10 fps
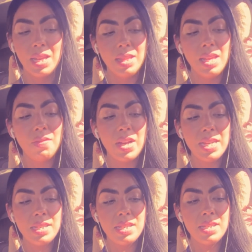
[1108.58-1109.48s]
The
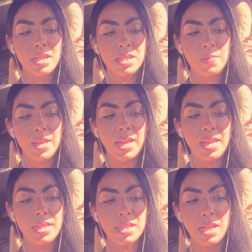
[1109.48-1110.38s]
advice is not to make
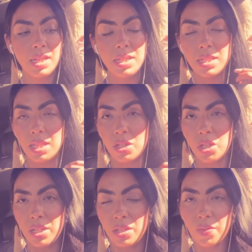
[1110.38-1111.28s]
any sudden
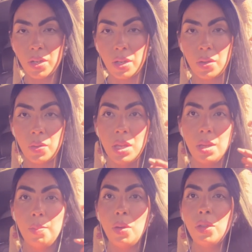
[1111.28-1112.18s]
decisions, Virgo.
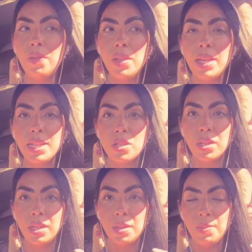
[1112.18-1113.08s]
Both of you guys are
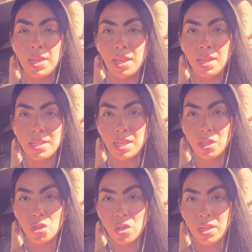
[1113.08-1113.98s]
going to be, it's like
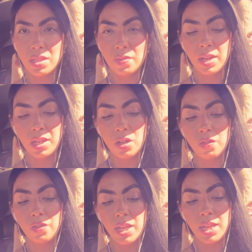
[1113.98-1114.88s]
you're trying to find your
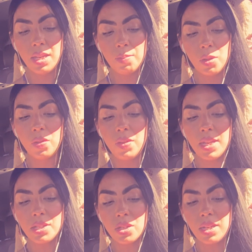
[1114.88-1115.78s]
footing. Both of you
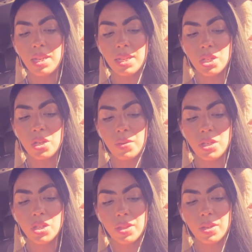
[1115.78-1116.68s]
guys are going to get to know
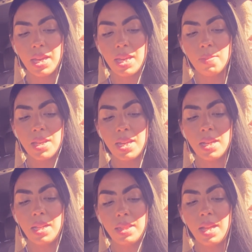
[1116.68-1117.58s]
each other. I am getting
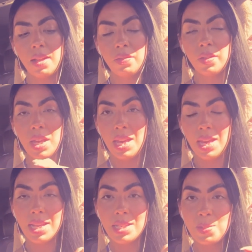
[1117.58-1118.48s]
a love.
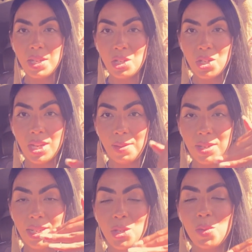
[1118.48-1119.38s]
It's being shaped
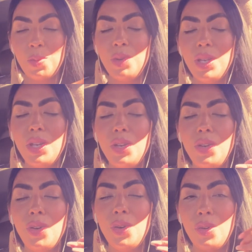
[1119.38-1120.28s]
into a
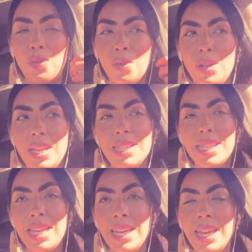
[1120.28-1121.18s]
beautiful, it's
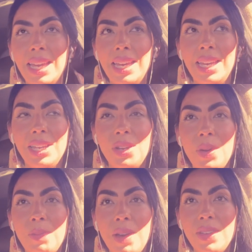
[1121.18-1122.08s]
like, you know what
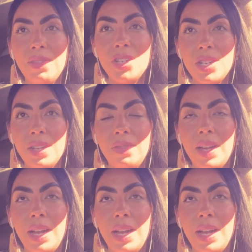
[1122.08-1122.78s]
I'm having a vision of?